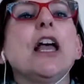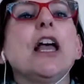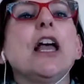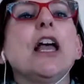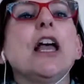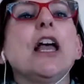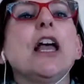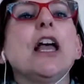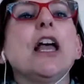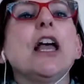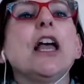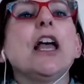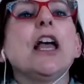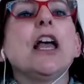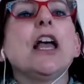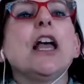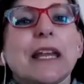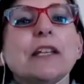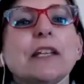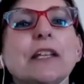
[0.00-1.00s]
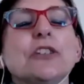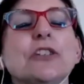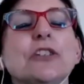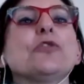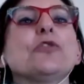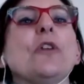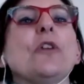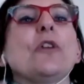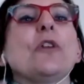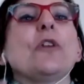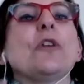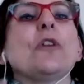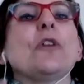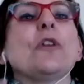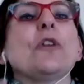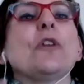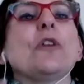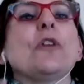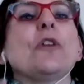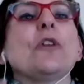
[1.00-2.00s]
be able to
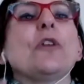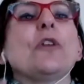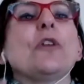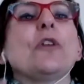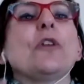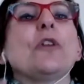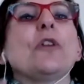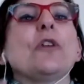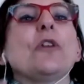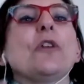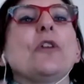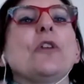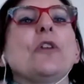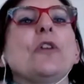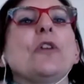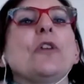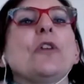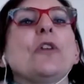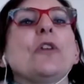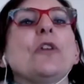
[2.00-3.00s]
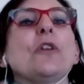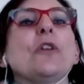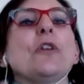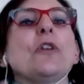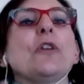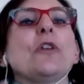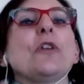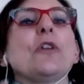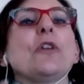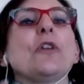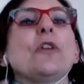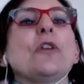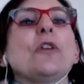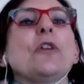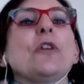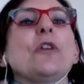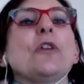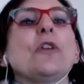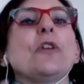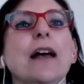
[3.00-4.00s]
integrate the whole the whole lot of
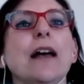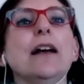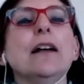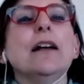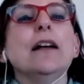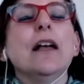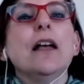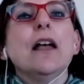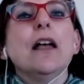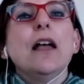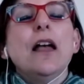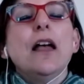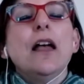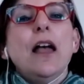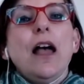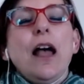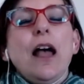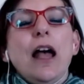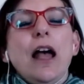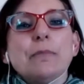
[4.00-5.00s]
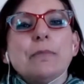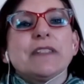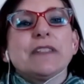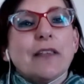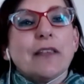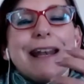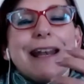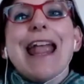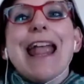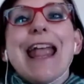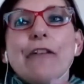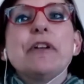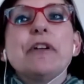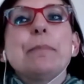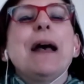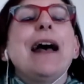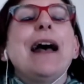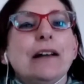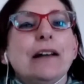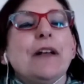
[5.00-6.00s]
who we are together
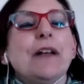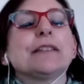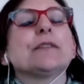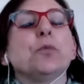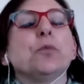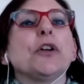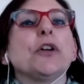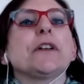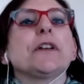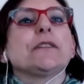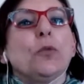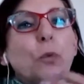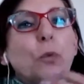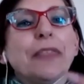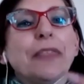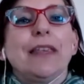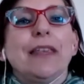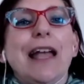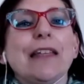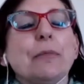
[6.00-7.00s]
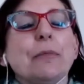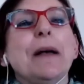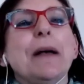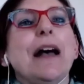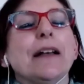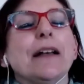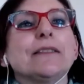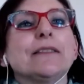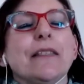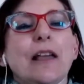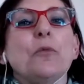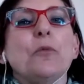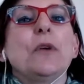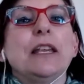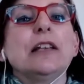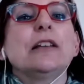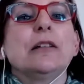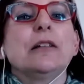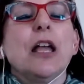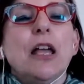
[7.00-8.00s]
um, so that every part of us
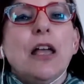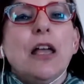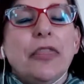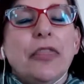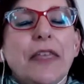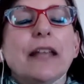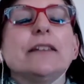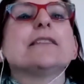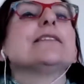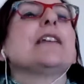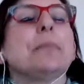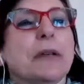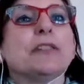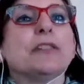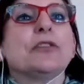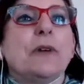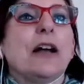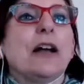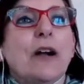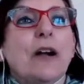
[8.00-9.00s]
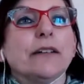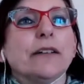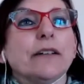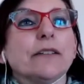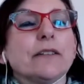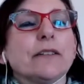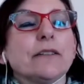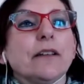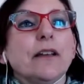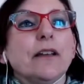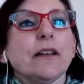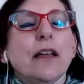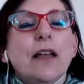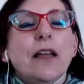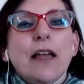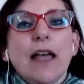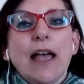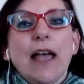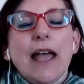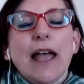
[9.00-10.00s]
works with the other part so that we can
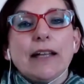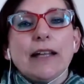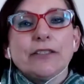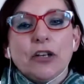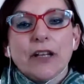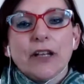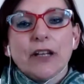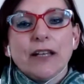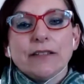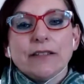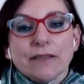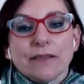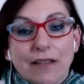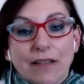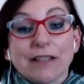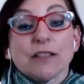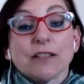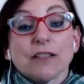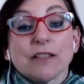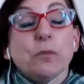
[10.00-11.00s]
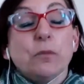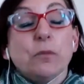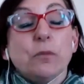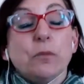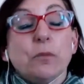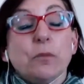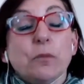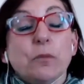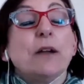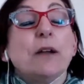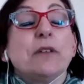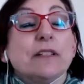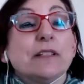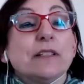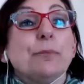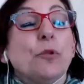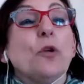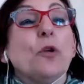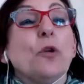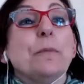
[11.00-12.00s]
then step into our greatness.
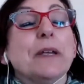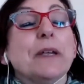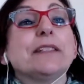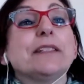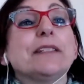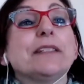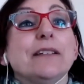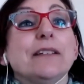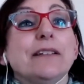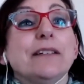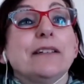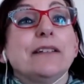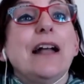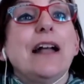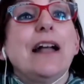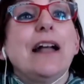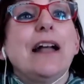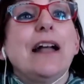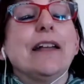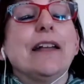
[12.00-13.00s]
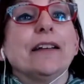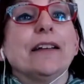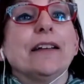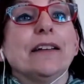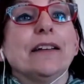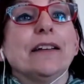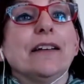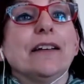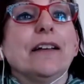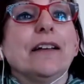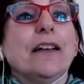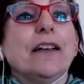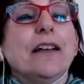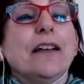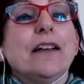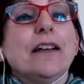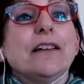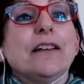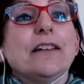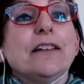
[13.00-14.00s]
And I guess that's where it's brought me
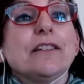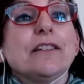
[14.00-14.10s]
today.